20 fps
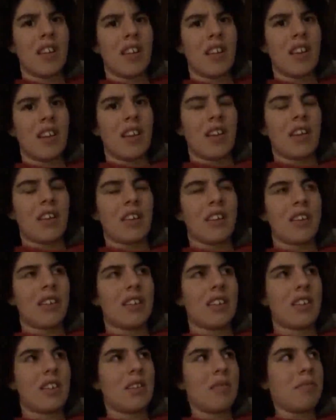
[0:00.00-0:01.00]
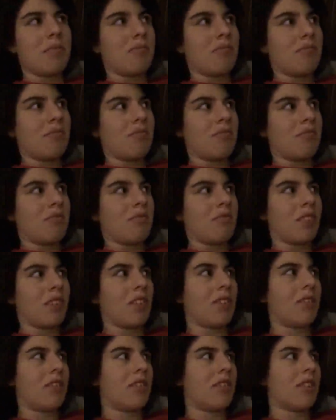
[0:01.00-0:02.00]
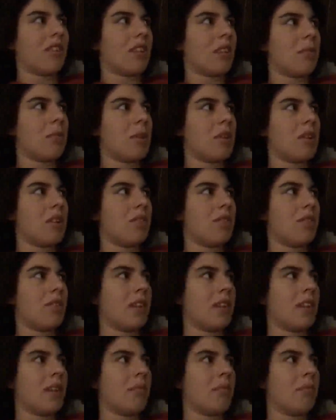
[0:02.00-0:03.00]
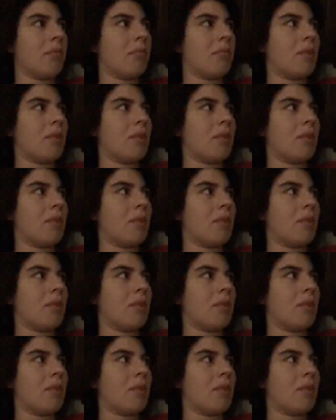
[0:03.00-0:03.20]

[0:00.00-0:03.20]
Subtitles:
And life's going to be good for him.